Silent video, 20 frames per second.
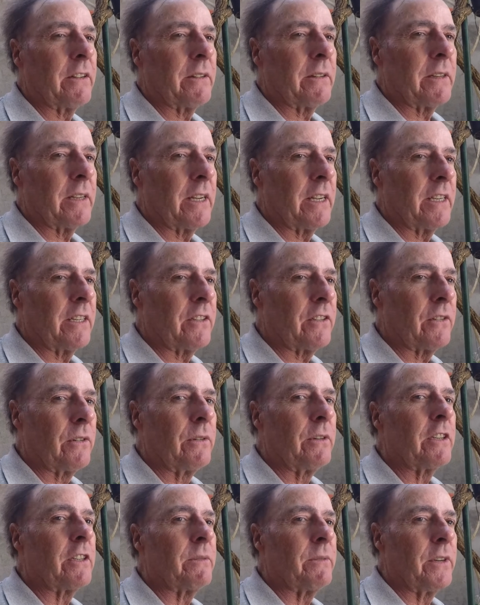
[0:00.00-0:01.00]
a
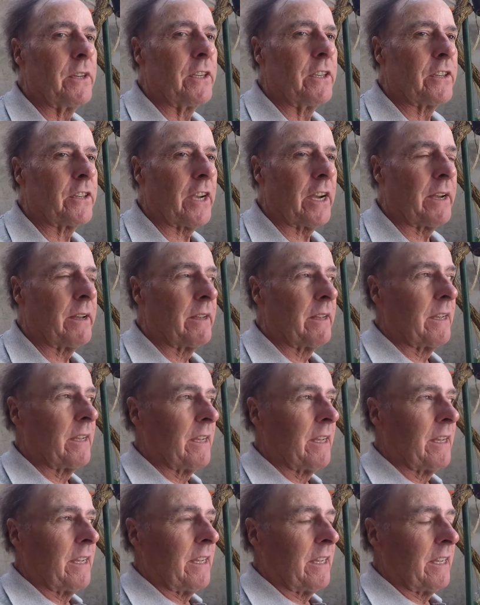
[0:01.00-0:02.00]
tourist visa.
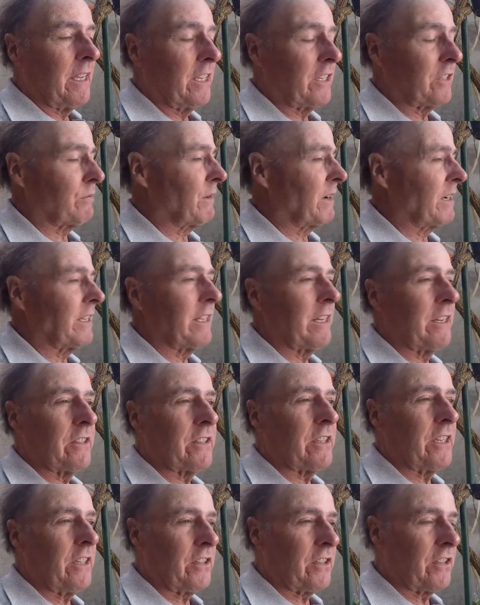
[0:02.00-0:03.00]
It's one of
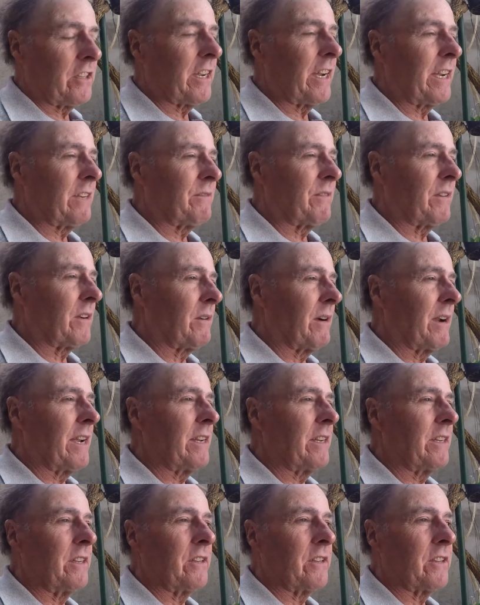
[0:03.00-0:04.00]
those things you take for
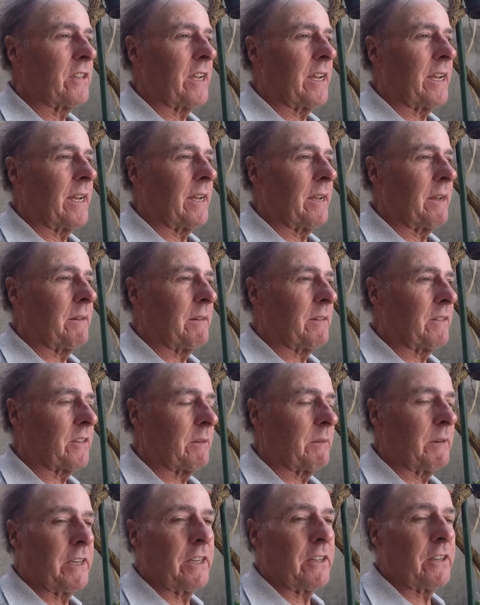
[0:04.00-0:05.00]
granted as
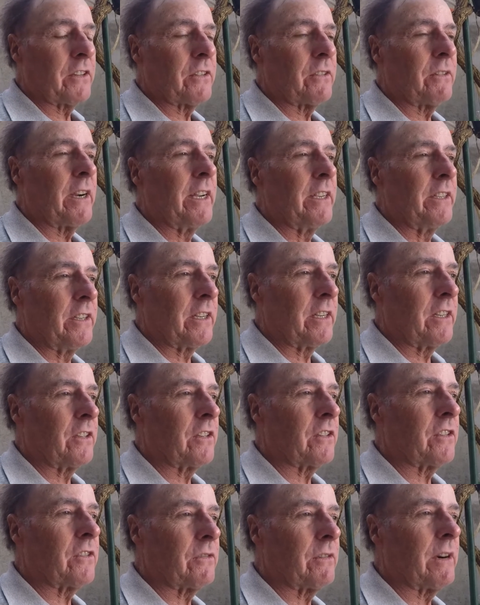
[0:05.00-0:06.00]
someone in Australia. You can
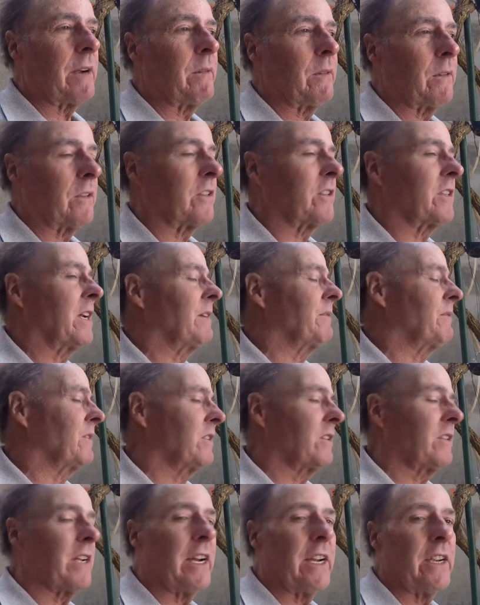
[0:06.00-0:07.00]
just travel to
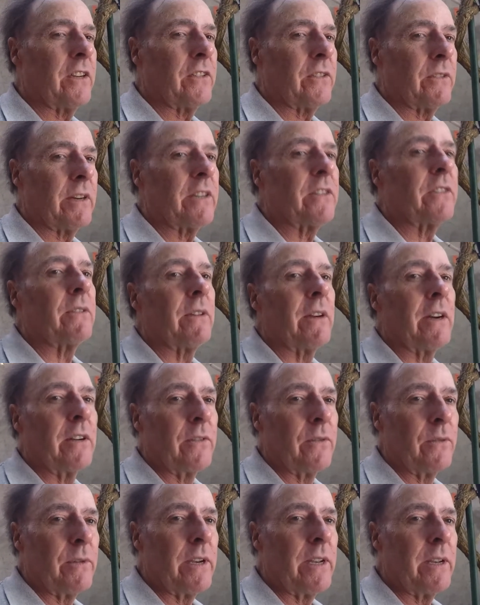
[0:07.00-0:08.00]
Southeast Asia at your
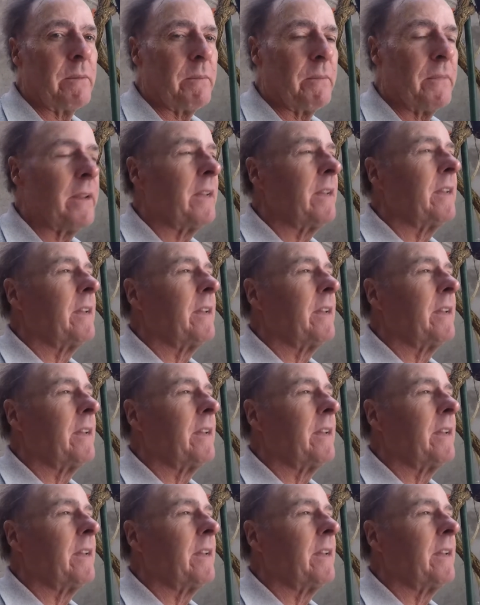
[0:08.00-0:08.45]
own whim,